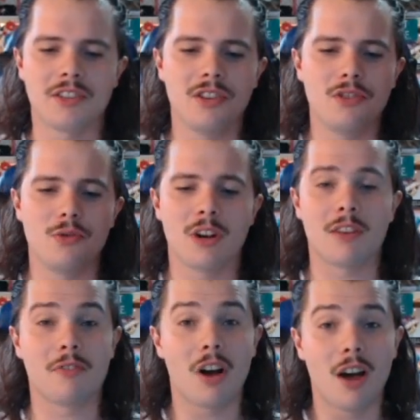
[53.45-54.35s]
to what
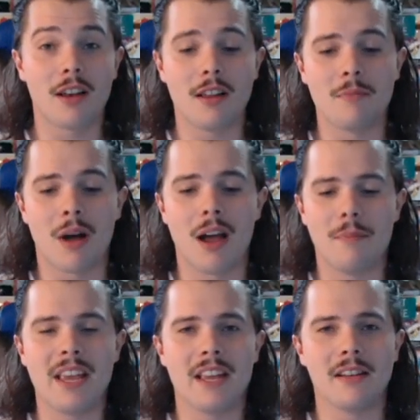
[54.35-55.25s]
I've got in my
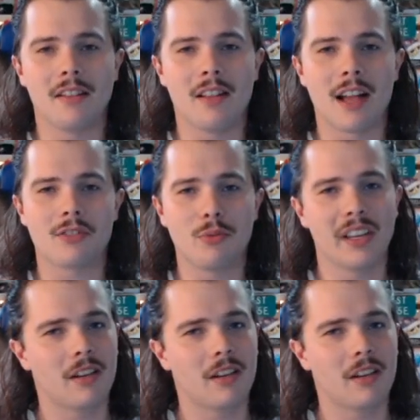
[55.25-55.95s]
main in the last week.